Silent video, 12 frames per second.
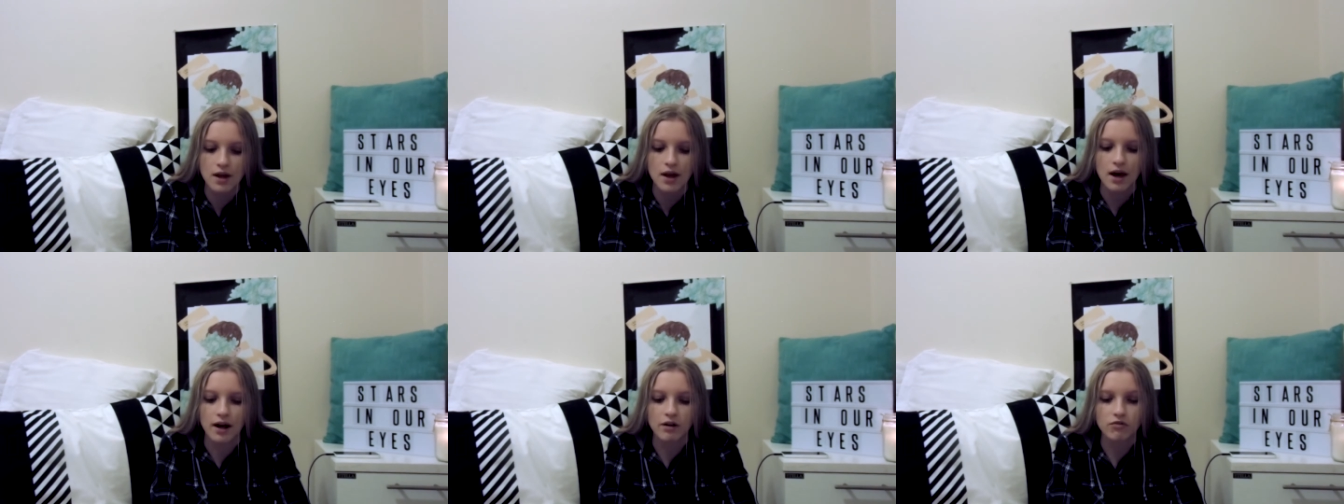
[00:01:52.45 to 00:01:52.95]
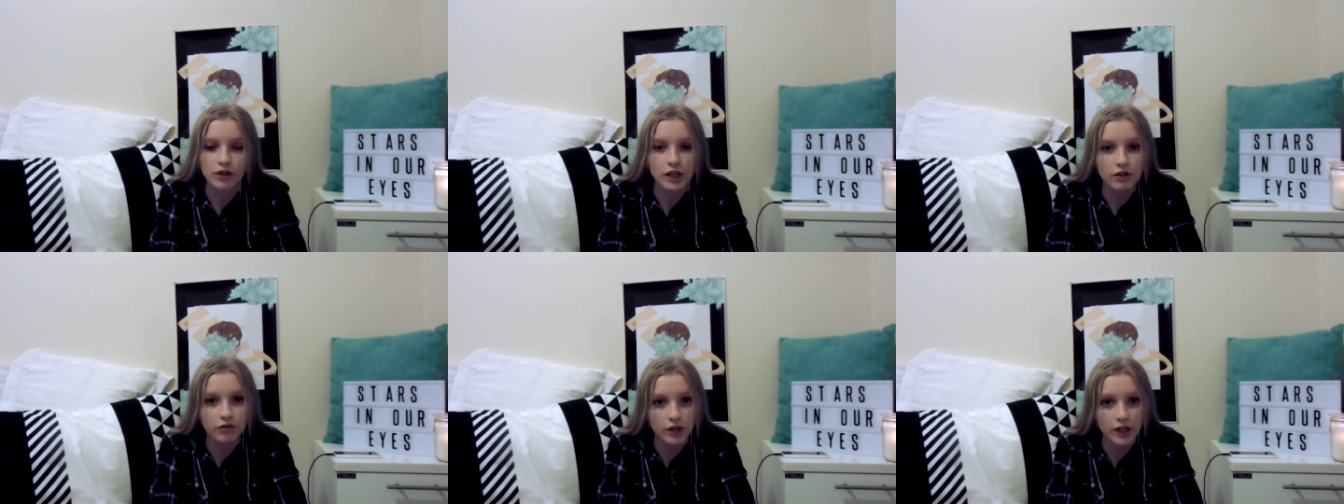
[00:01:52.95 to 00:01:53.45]
and I
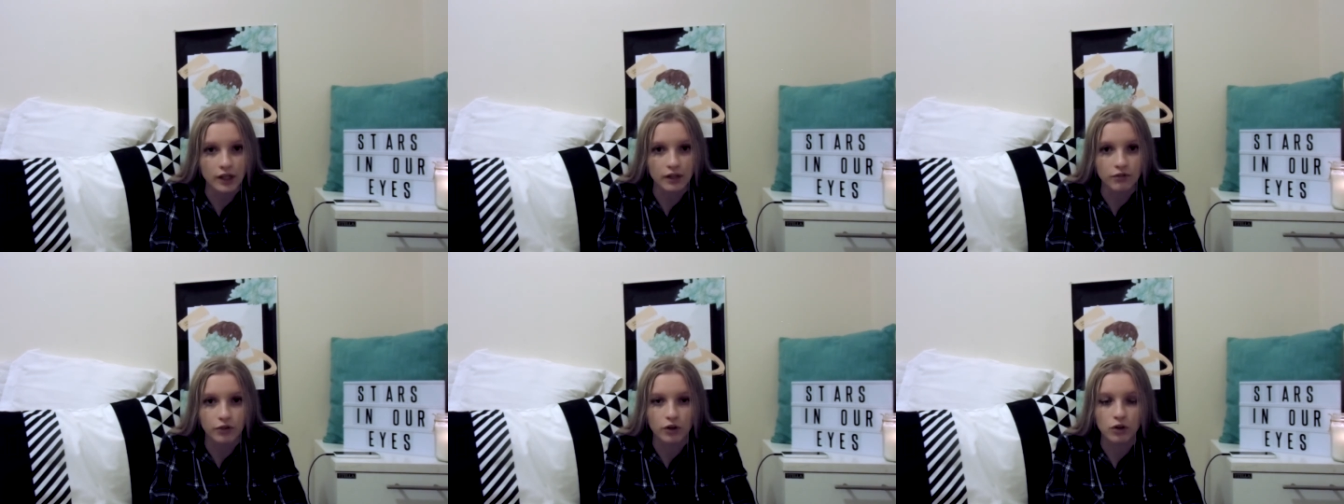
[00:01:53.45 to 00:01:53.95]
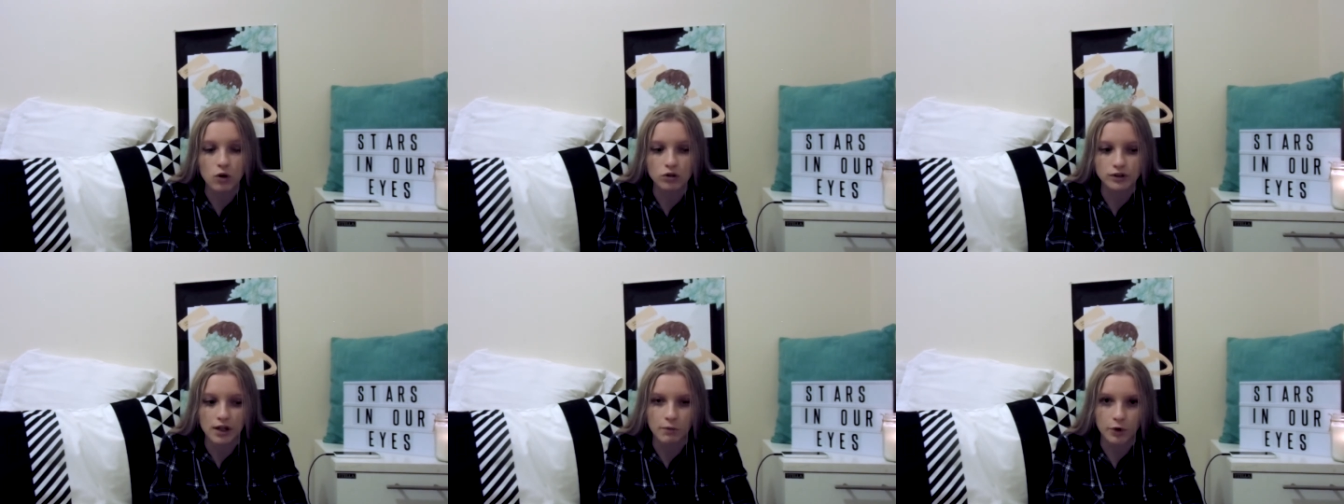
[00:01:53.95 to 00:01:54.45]
really, for a long
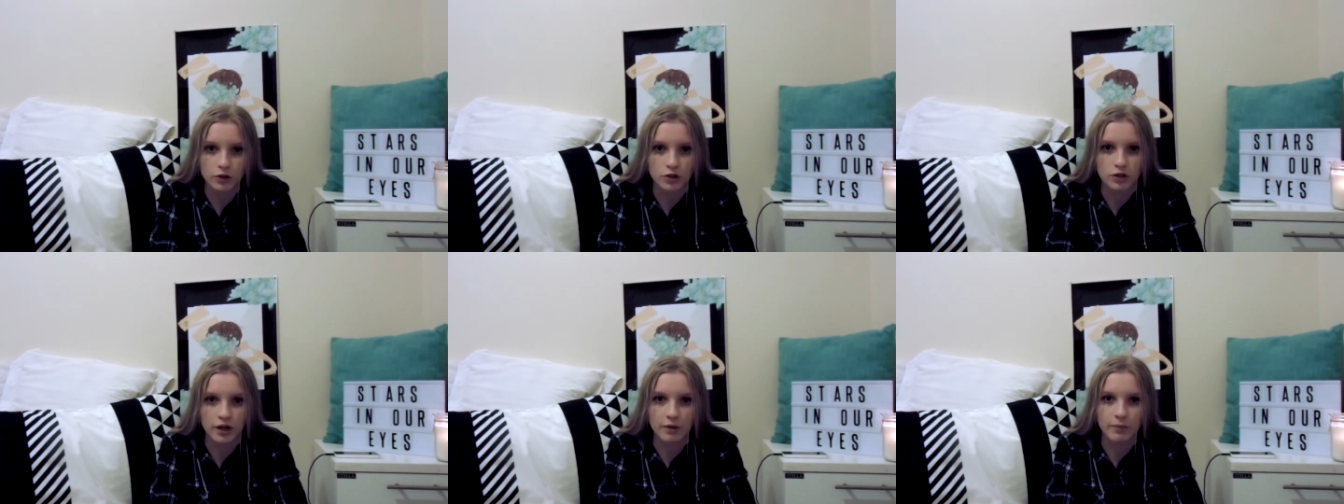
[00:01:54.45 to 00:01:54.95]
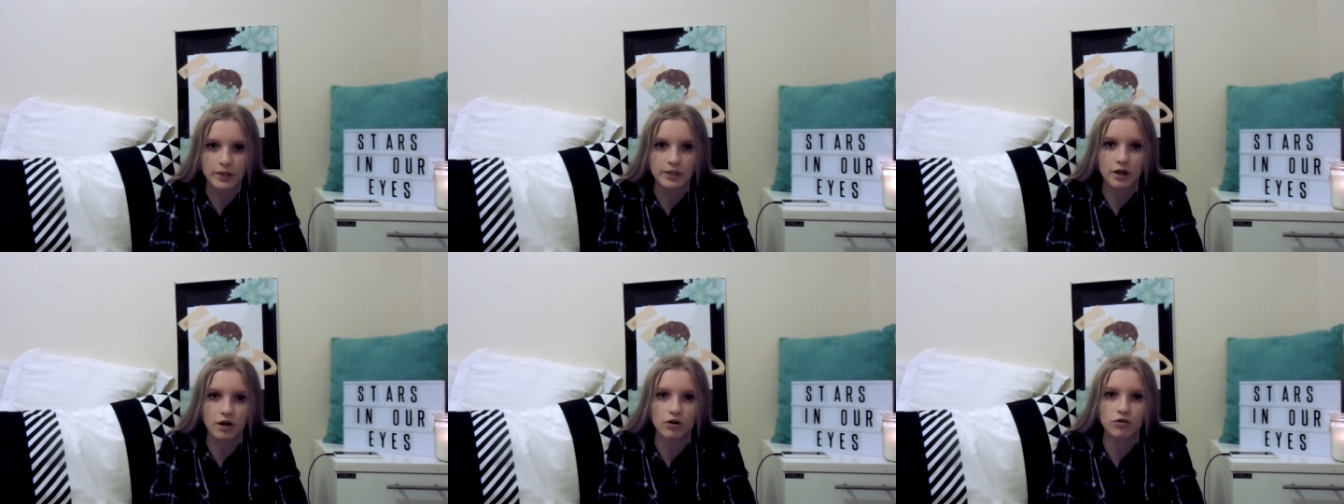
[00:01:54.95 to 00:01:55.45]
time wanted to try it
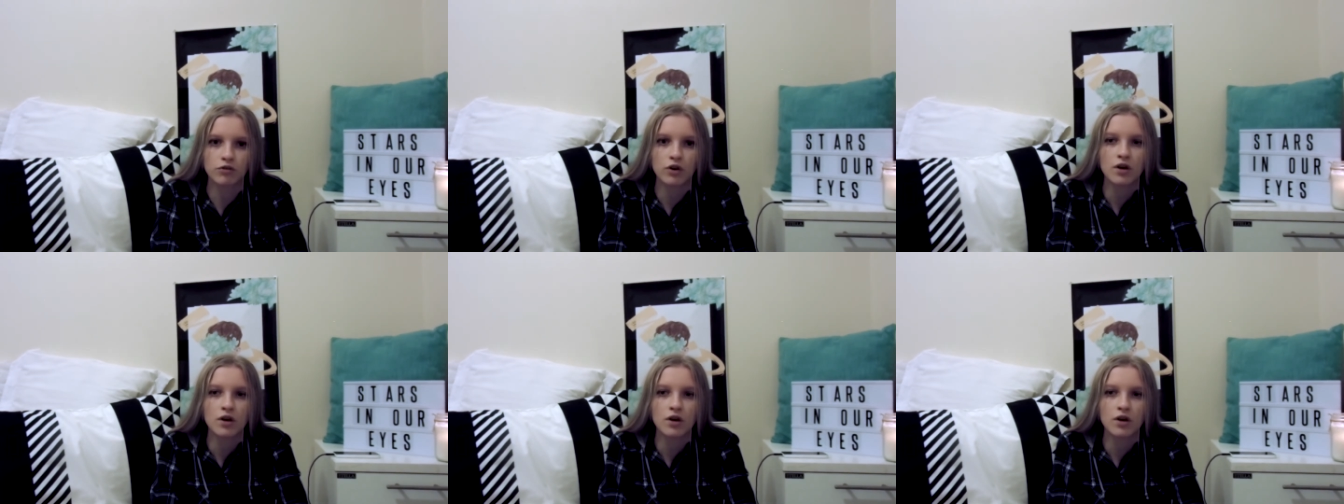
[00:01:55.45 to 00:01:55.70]
myself,